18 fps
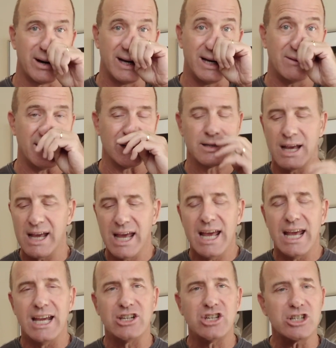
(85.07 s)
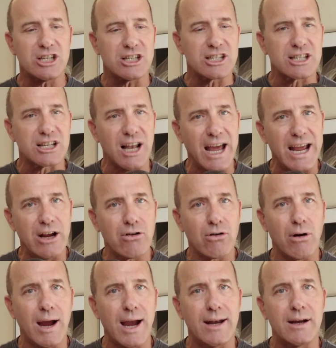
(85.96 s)
Anyways, it's just a slight
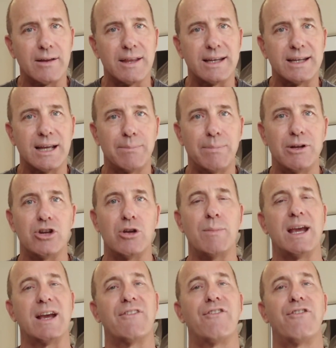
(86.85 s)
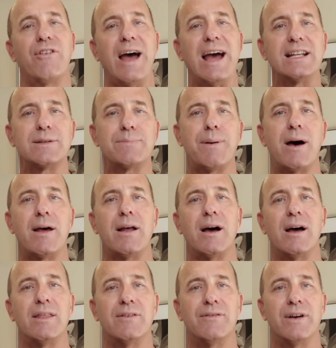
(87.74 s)
grind on the tip. You make a flat spot
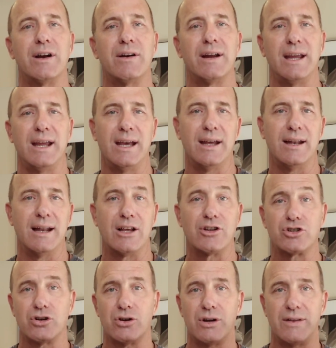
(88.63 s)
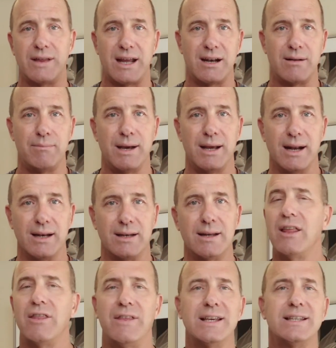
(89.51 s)
on the very end. I'll show you that in a minute.
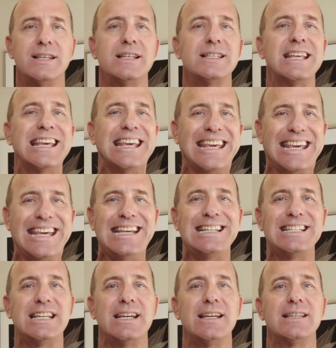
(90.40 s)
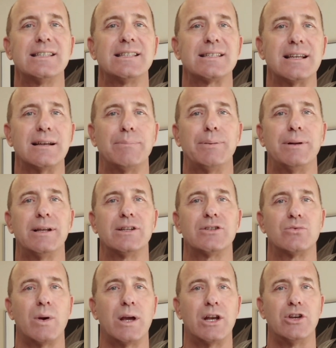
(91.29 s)
This is the easiest,
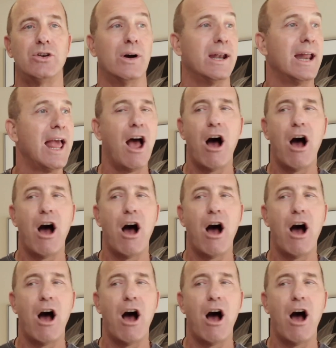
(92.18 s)
simplest way to do it.